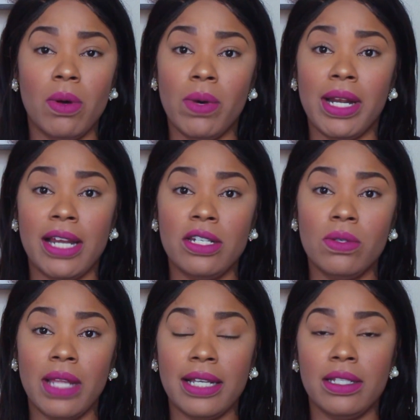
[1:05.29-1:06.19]
But what I
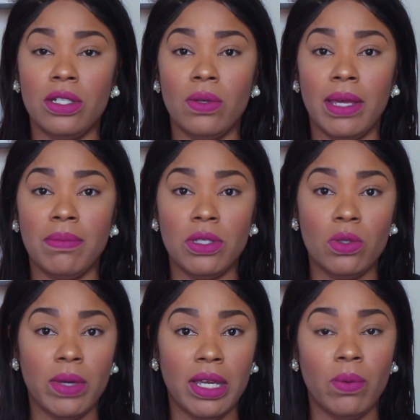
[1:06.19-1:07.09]
do like to do in
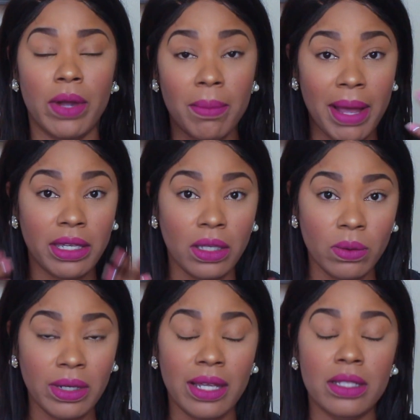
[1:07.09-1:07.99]
between wearing my
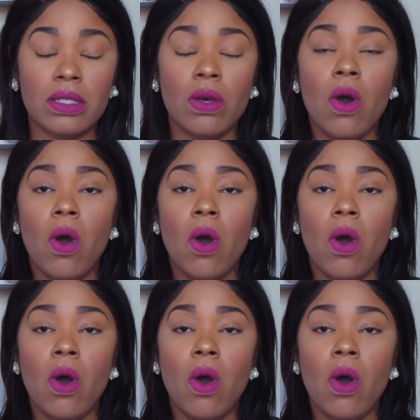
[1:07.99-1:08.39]
units,